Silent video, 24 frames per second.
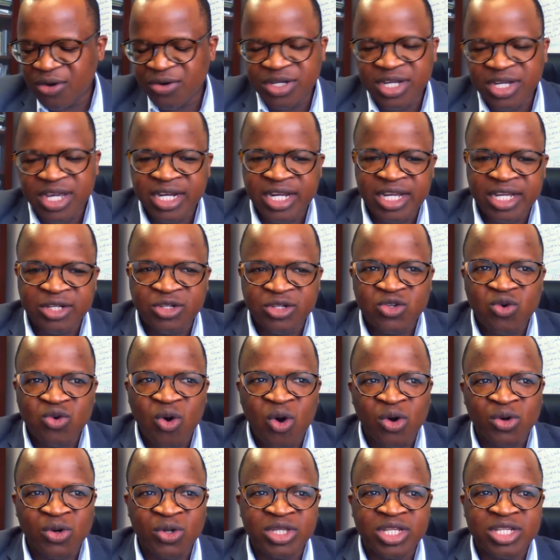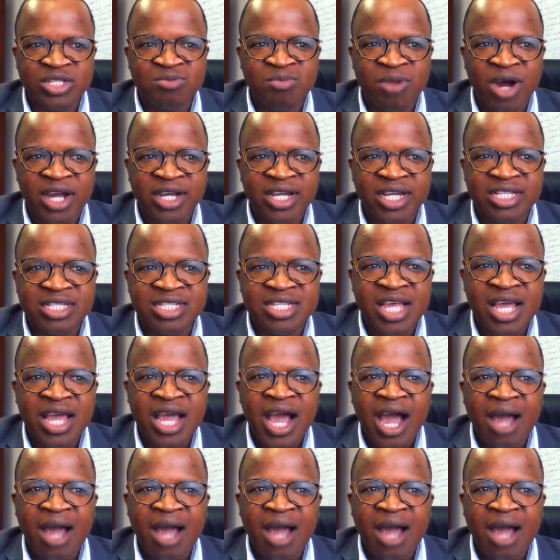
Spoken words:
on getting into all of these markets,